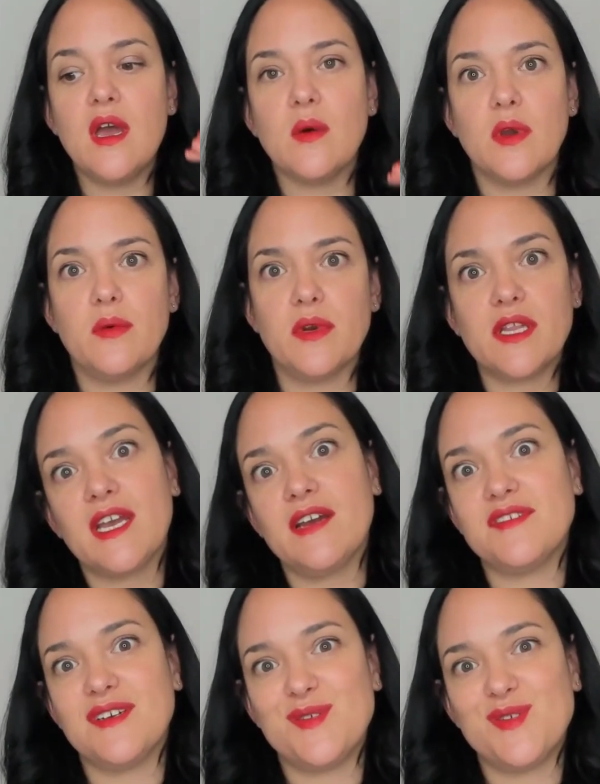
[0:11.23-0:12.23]
we really have
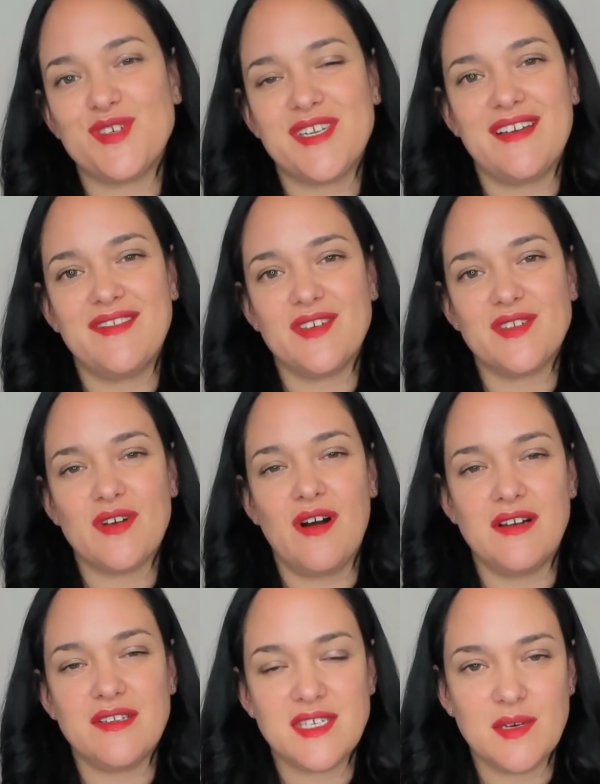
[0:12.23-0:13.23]
to understand this
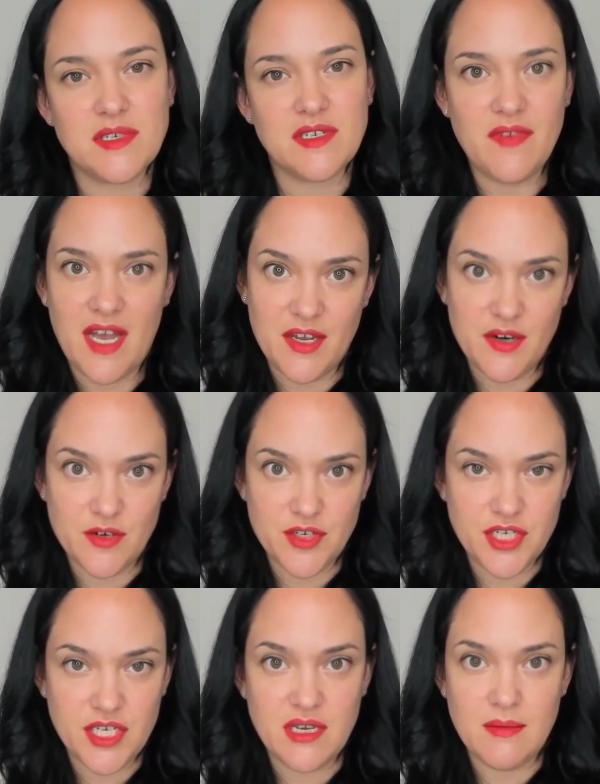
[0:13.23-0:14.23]
concept of
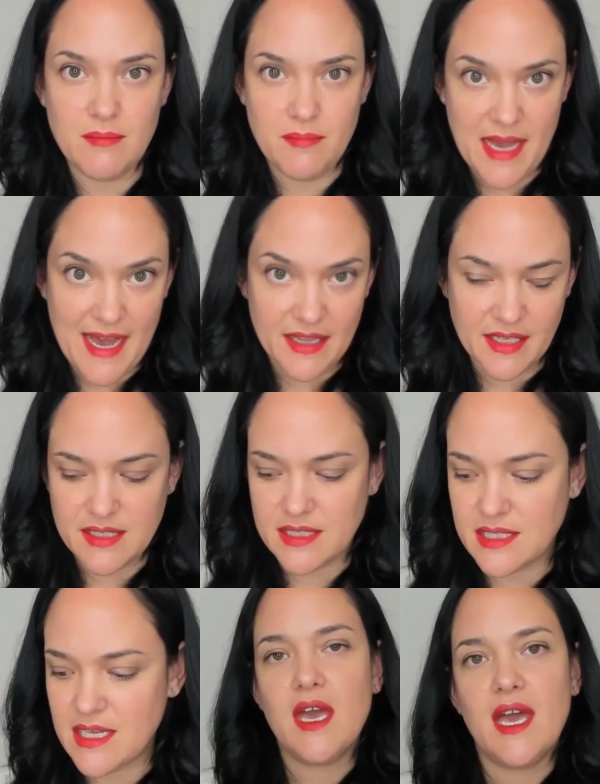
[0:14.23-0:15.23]
energy
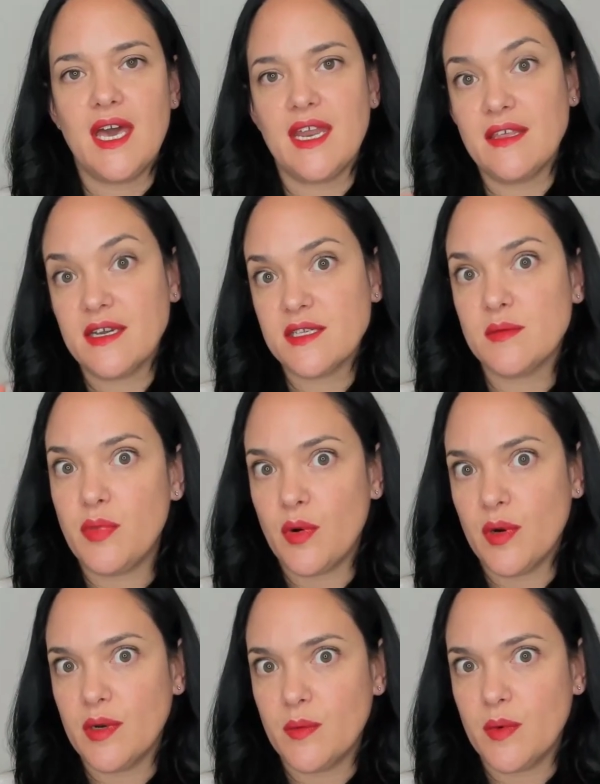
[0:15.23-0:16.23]
balance. And I think it's
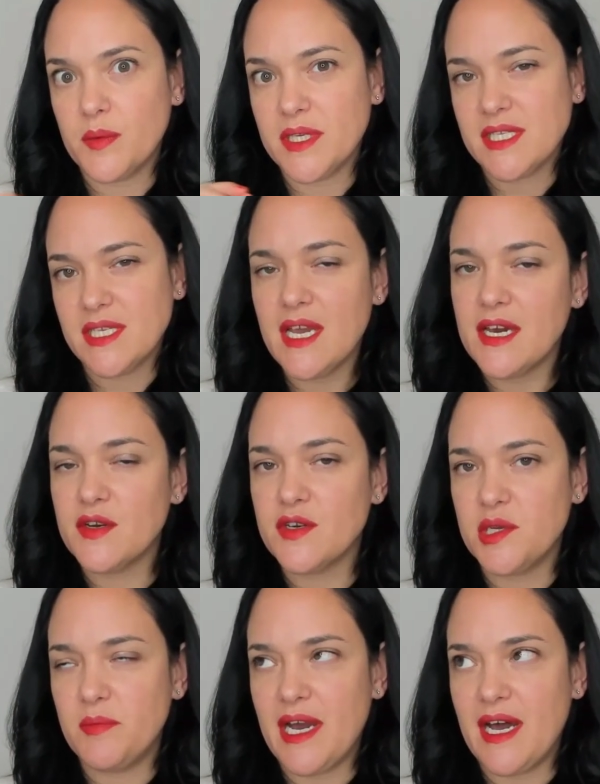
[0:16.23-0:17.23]
important when we say energy
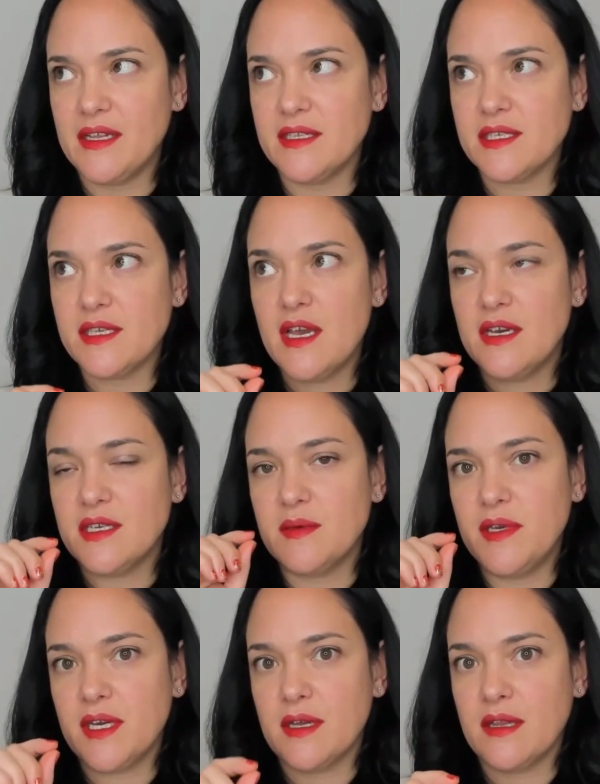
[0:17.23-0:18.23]
balance to
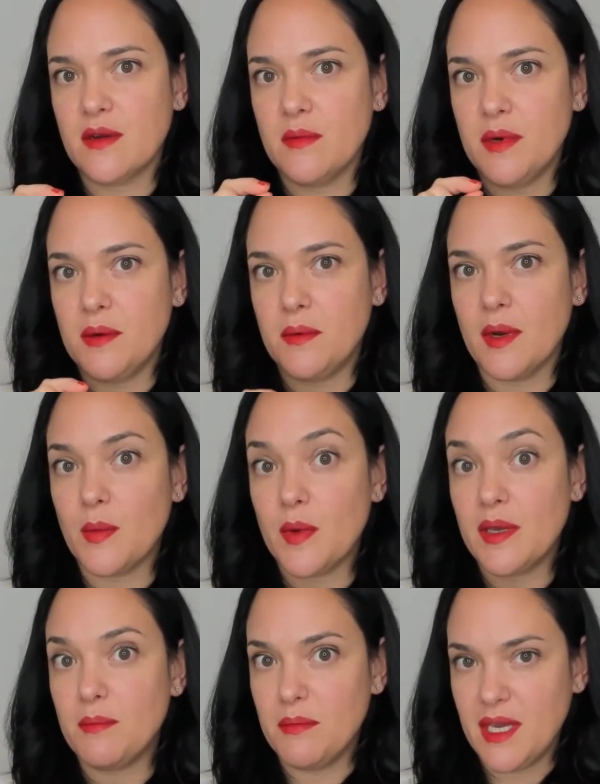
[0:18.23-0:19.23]
be clear about what we
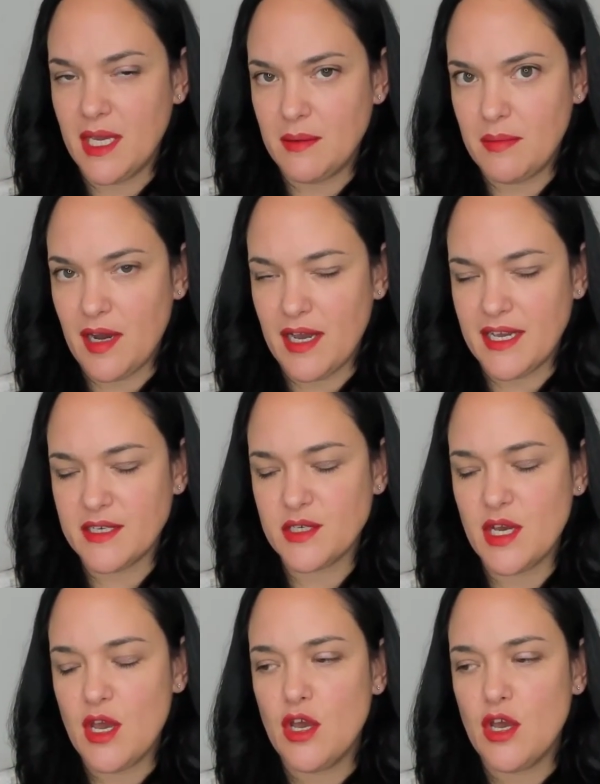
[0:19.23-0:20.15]
mean by it.